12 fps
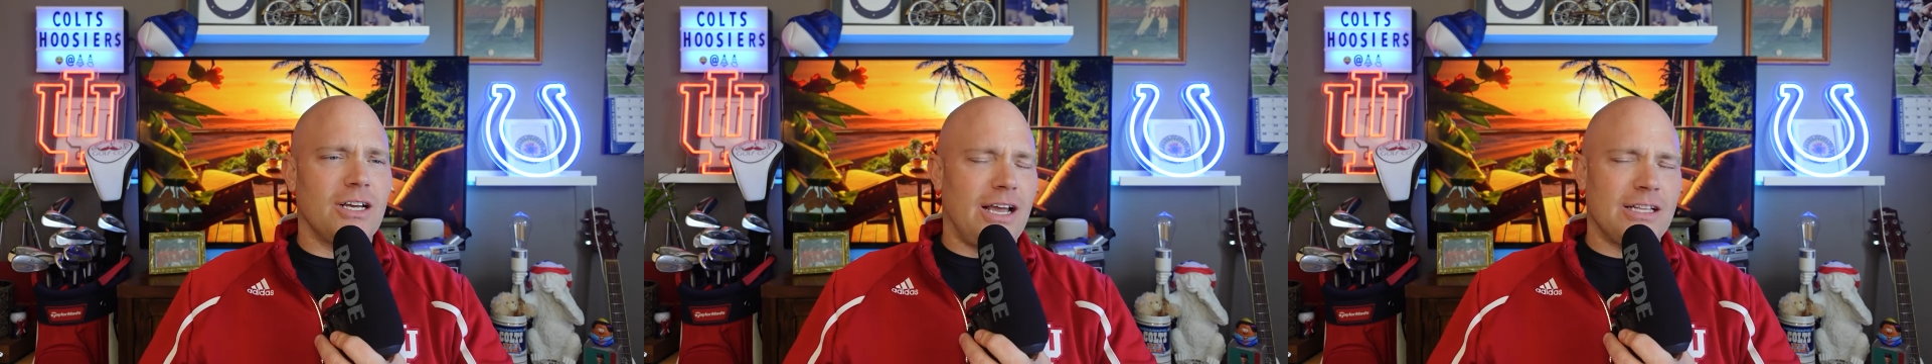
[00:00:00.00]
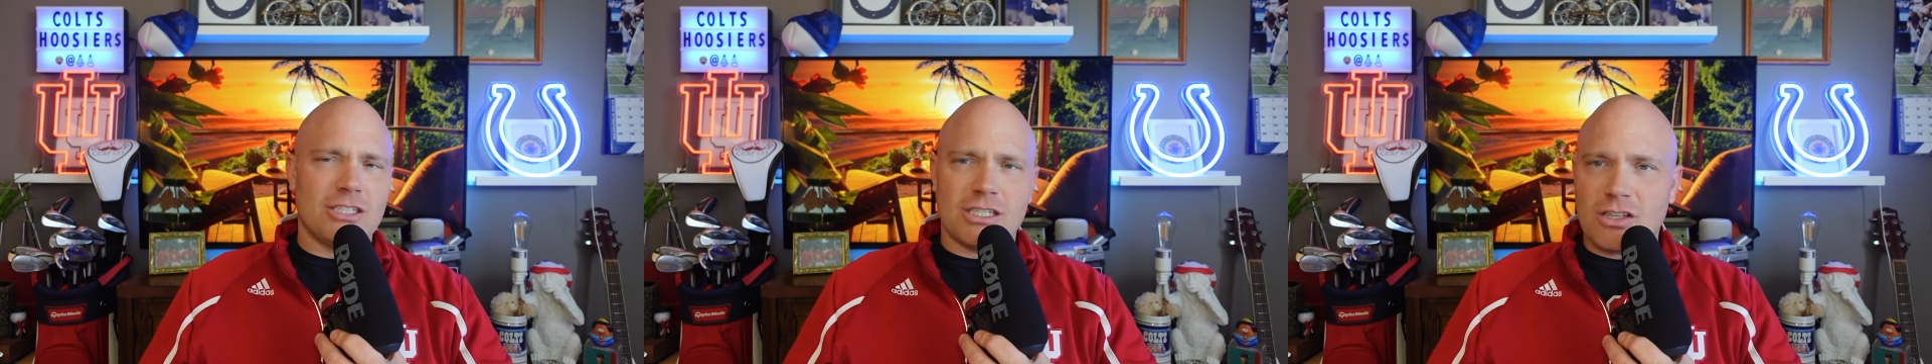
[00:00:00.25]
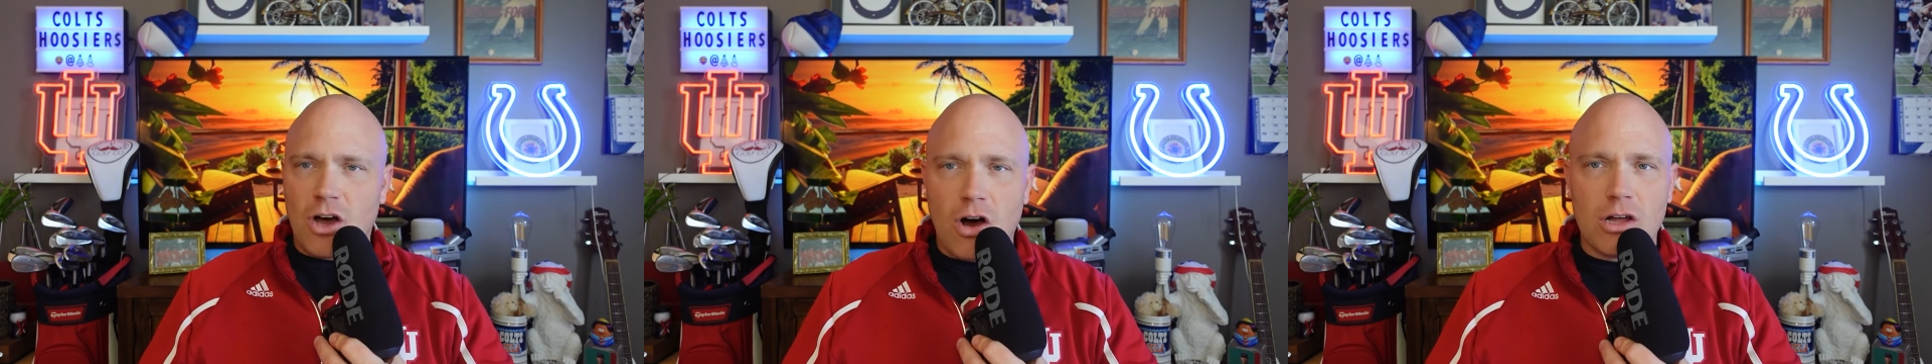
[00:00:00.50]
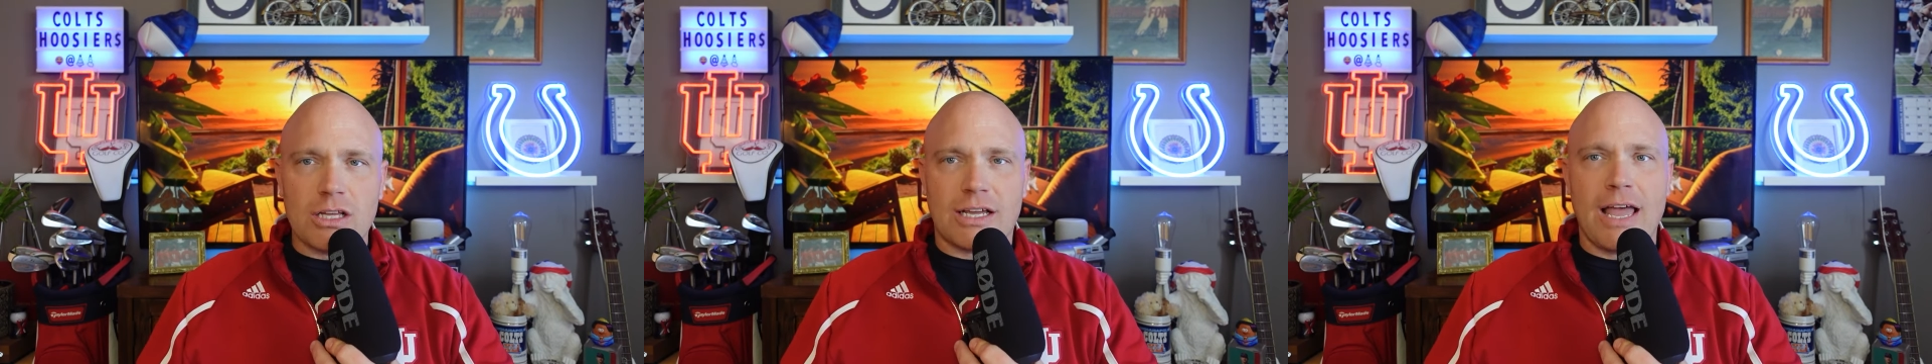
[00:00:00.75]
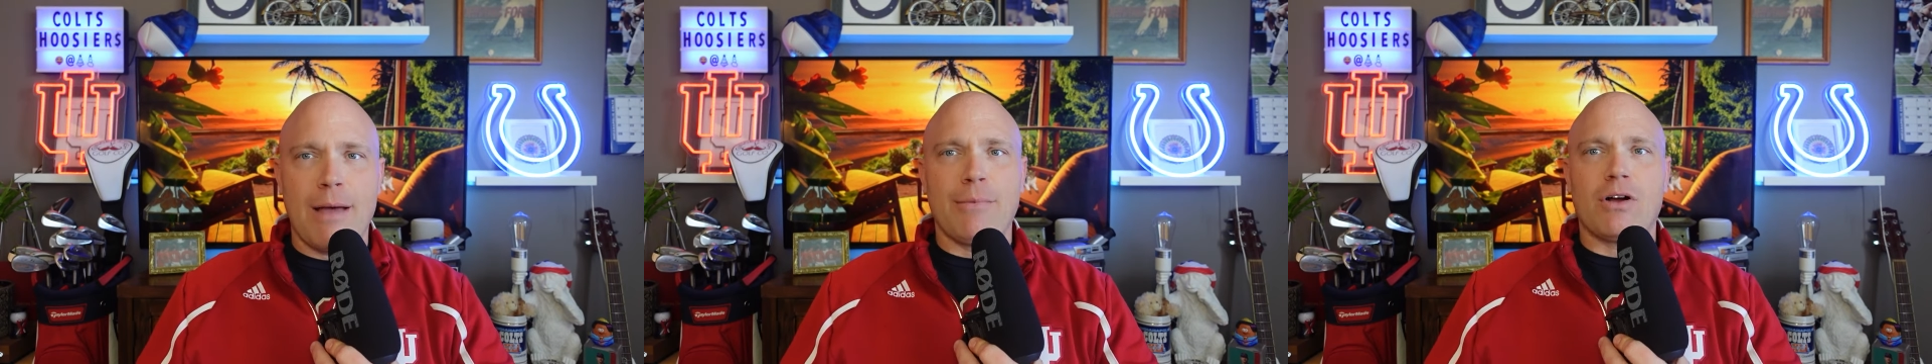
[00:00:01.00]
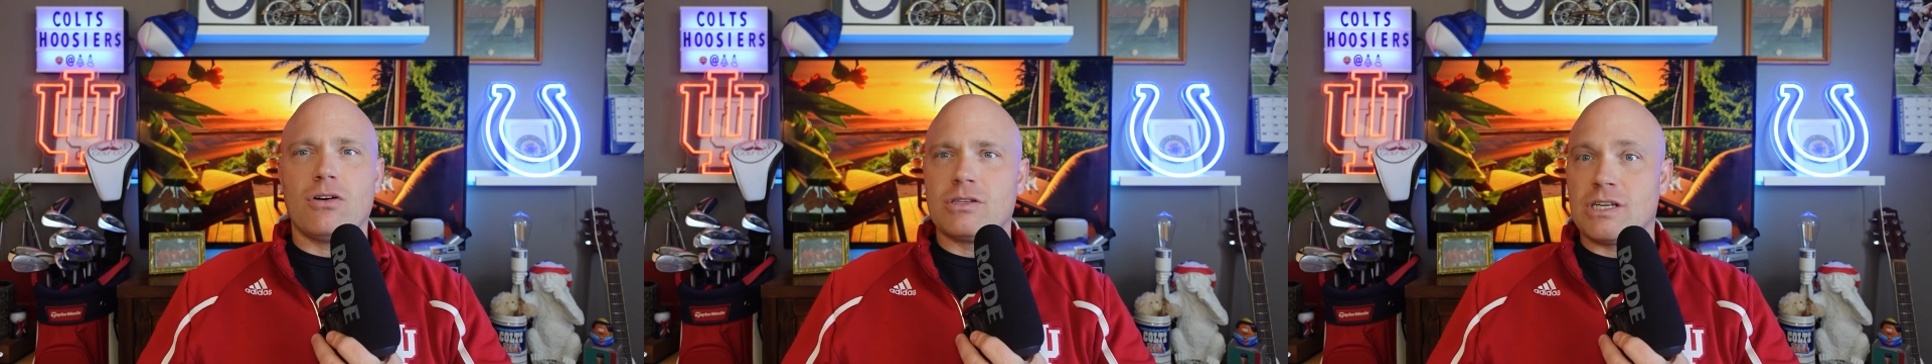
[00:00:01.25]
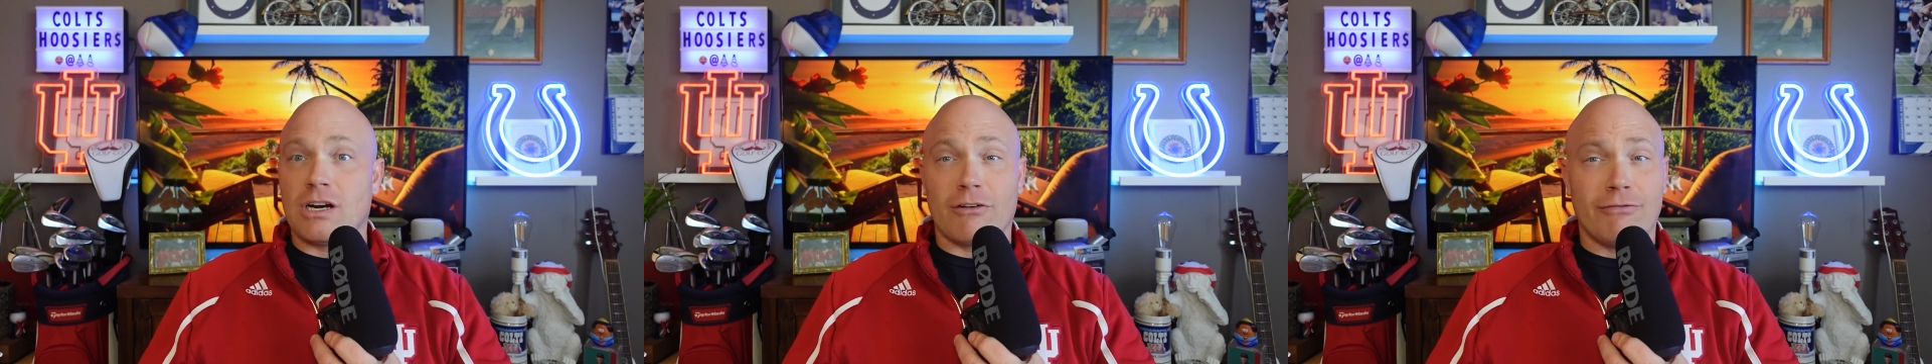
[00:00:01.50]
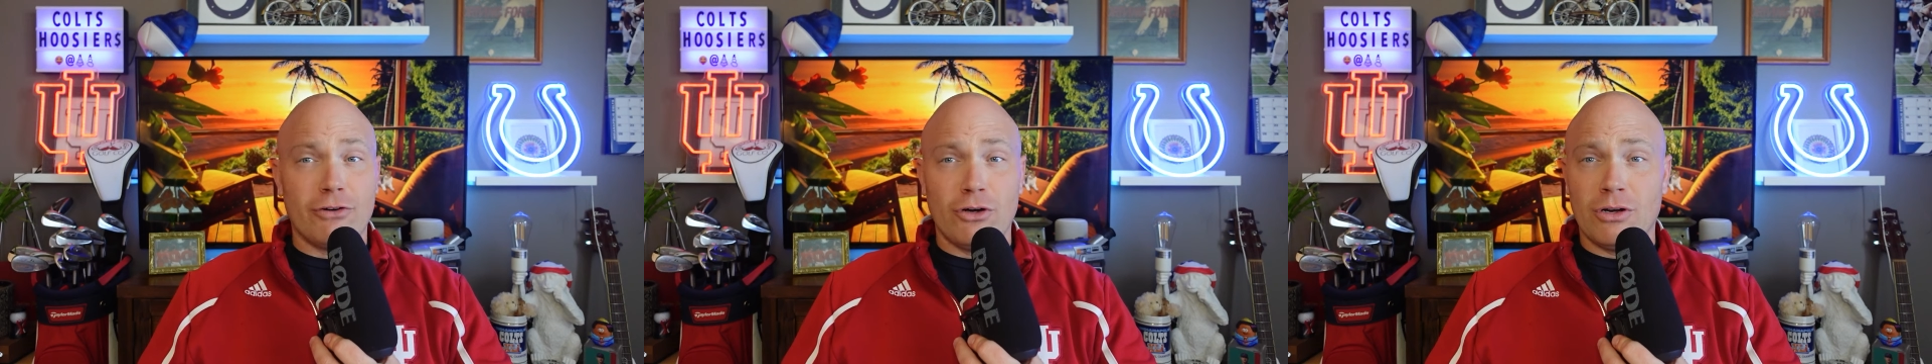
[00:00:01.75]
and just all the chemicals in our
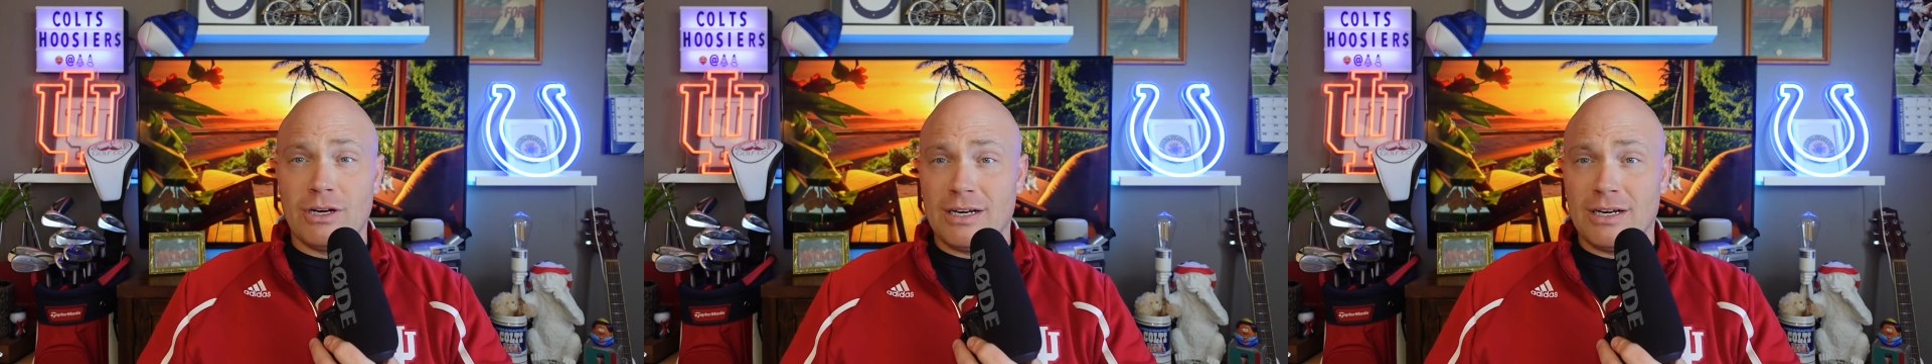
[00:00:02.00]
food.